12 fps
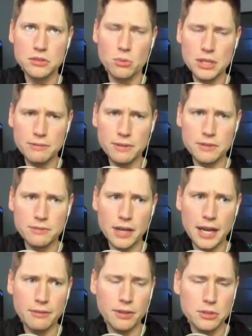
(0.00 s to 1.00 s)

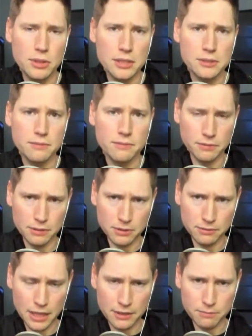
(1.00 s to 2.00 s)
2055, like
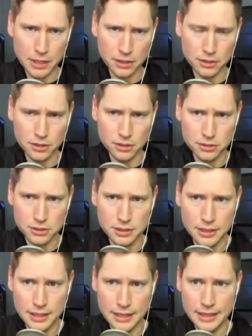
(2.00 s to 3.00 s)
2055
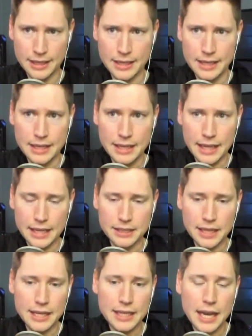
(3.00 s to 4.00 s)
megahertz. Wow. And
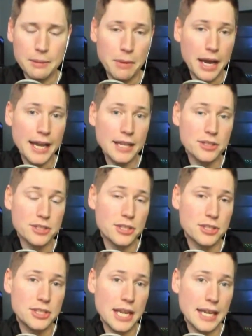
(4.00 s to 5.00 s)
I got mine to
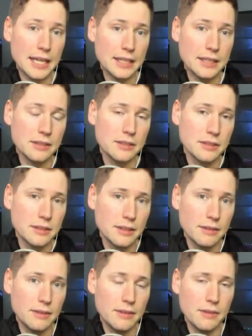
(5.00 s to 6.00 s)
sustain
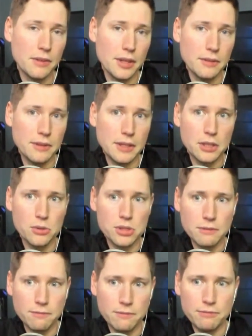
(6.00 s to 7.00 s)
that goes
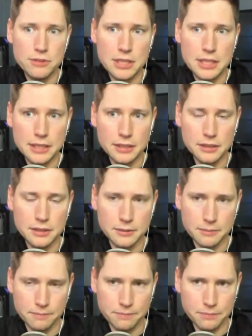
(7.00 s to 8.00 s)
in 15
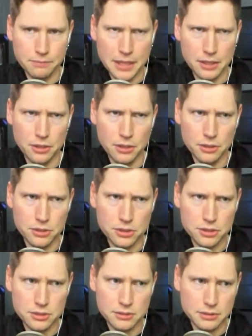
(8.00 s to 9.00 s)

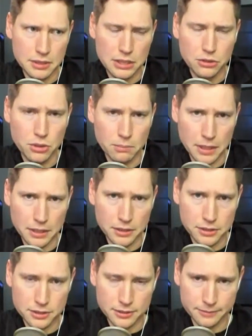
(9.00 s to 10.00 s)
megahertz
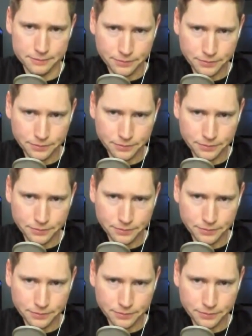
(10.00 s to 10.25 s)
increments.